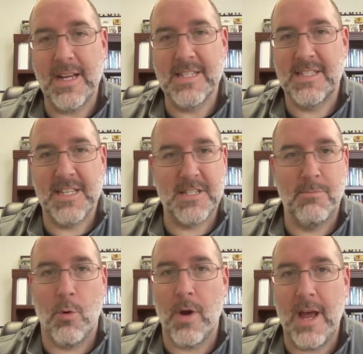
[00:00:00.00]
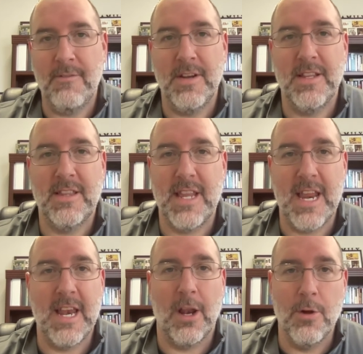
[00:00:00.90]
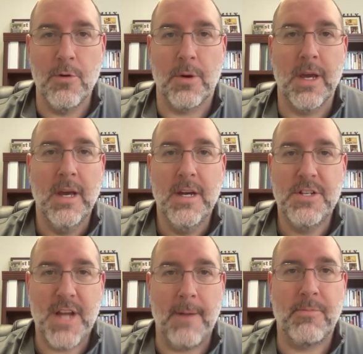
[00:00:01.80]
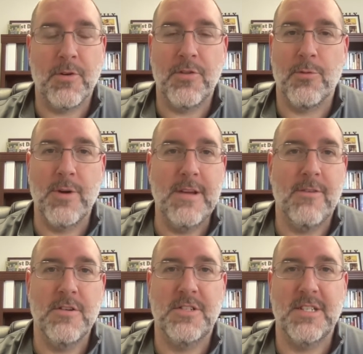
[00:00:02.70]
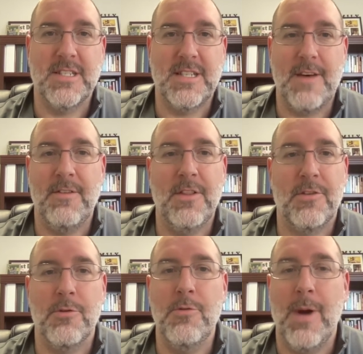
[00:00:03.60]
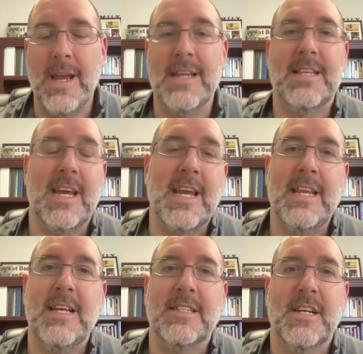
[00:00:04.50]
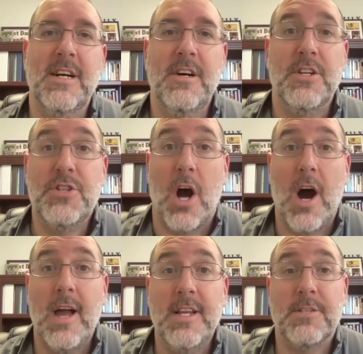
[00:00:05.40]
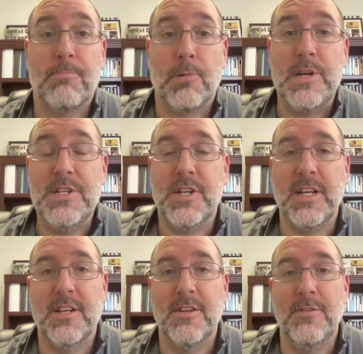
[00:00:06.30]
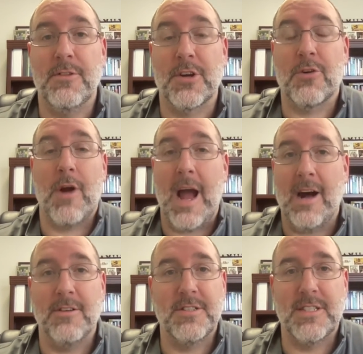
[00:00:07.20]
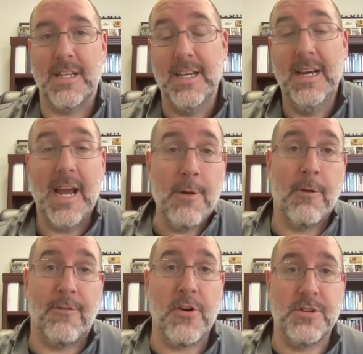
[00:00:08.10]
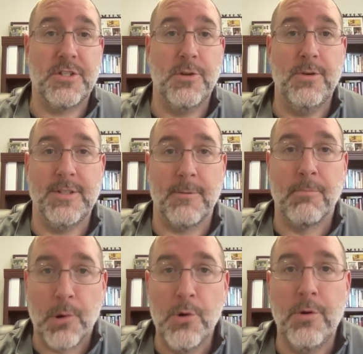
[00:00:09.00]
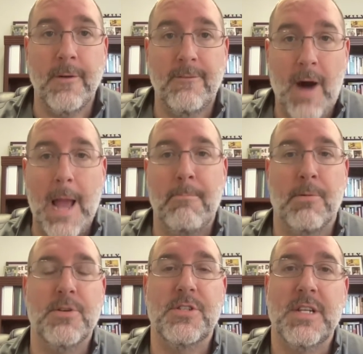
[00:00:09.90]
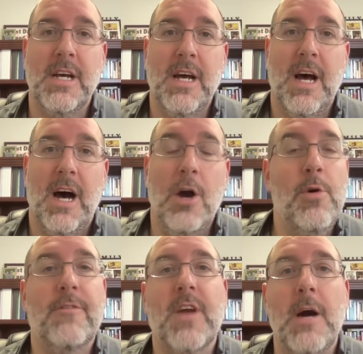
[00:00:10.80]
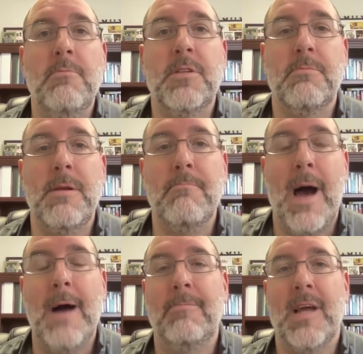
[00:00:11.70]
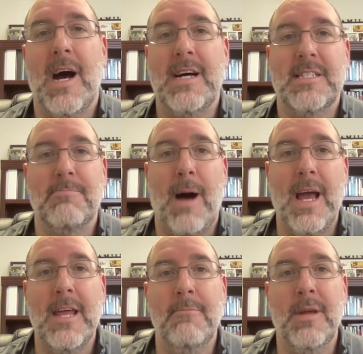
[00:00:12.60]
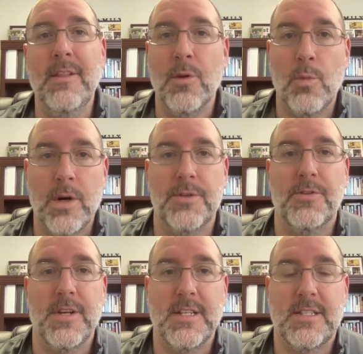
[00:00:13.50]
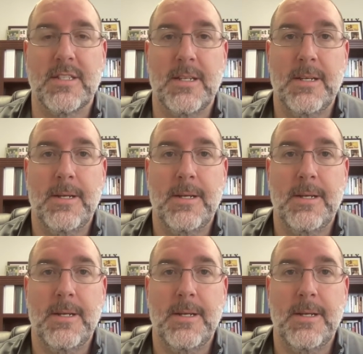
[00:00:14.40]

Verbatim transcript: is this more evident than in Luke chapter 3, verses 7 through 18, as John is preaching to the crowds that he refers to as a brood of vipers who have come to be baptized by him in the wilderness.